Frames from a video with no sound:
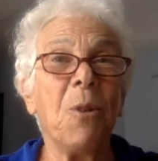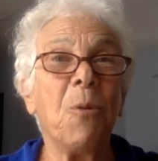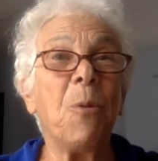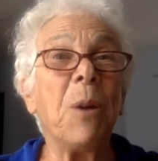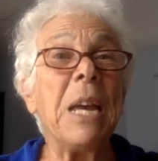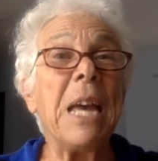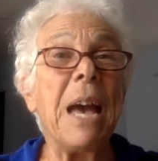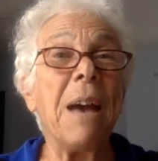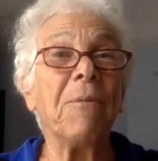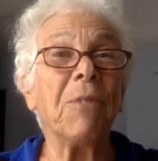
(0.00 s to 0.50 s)

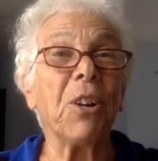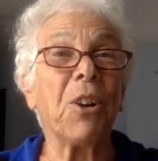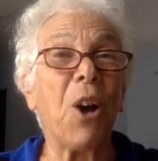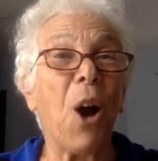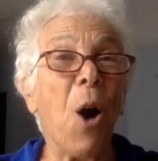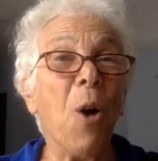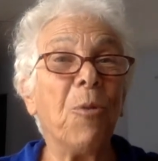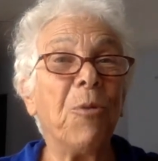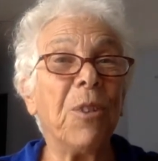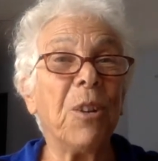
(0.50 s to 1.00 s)
we have a
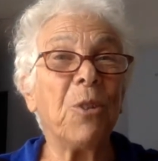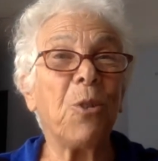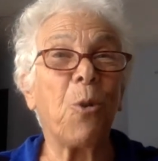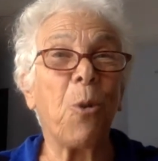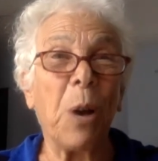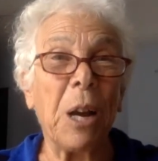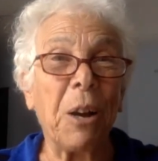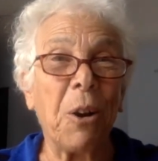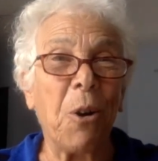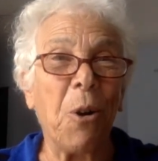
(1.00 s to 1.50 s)
COVID
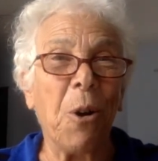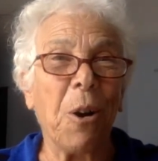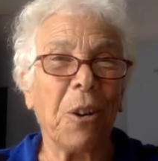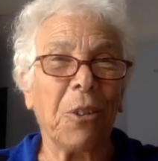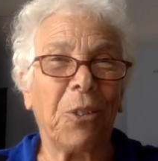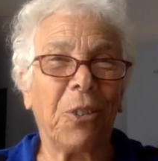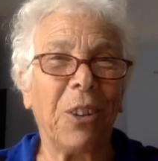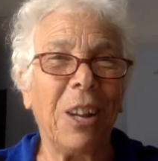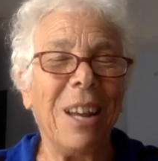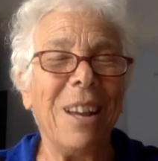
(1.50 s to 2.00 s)
quick
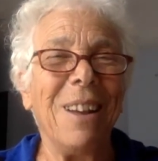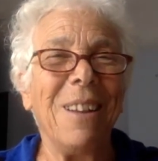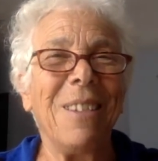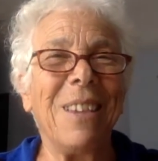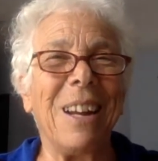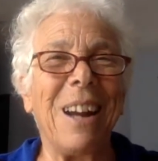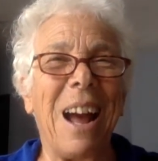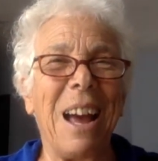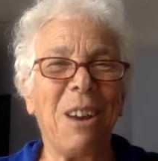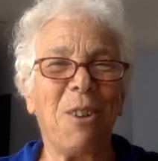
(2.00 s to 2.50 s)
course
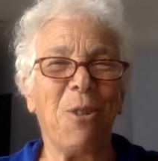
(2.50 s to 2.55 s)
that I